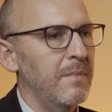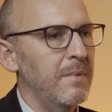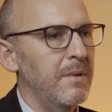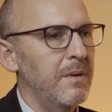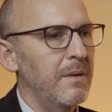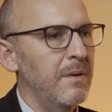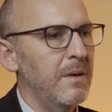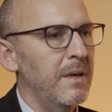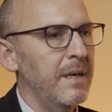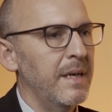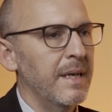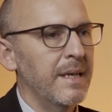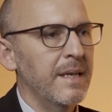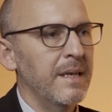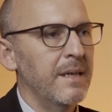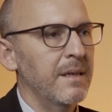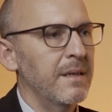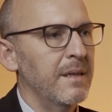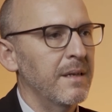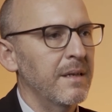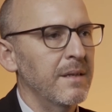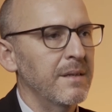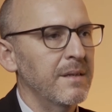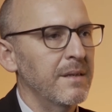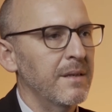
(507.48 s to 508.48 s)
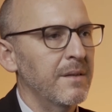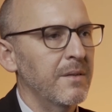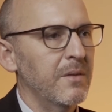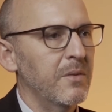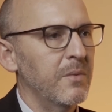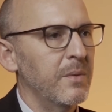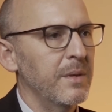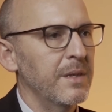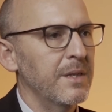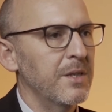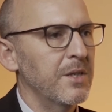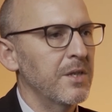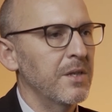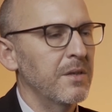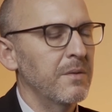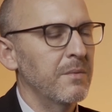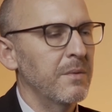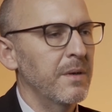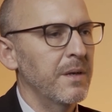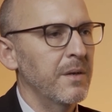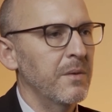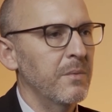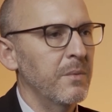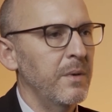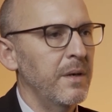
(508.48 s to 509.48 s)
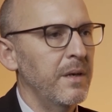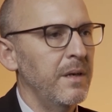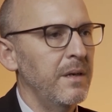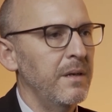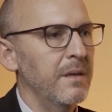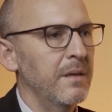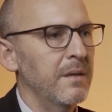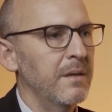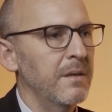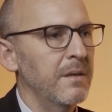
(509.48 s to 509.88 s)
I can't answer the question right away.